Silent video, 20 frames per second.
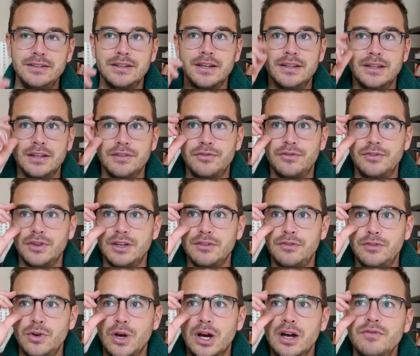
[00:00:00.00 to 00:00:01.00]
And if
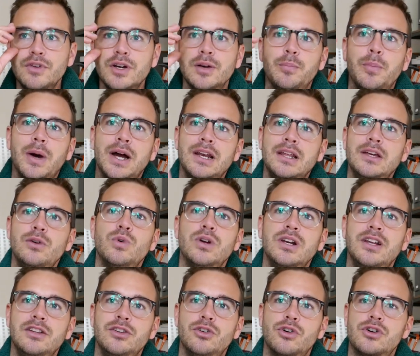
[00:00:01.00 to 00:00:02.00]
if you have a bilingual
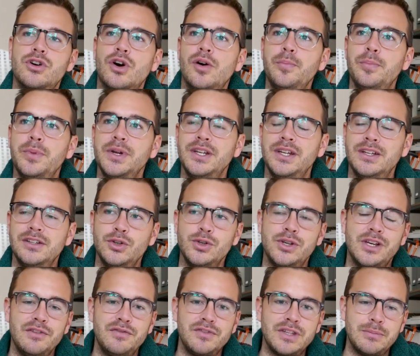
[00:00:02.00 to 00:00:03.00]
in your company and you
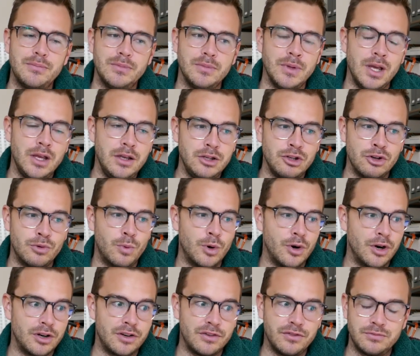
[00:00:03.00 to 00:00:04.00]
give them your
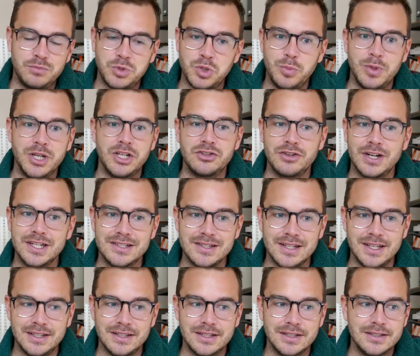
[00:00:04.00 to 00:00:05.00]
work to be
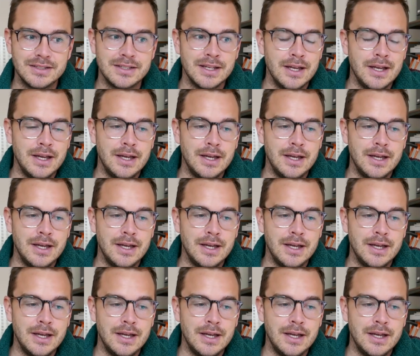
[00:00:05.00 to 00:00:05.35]
translated,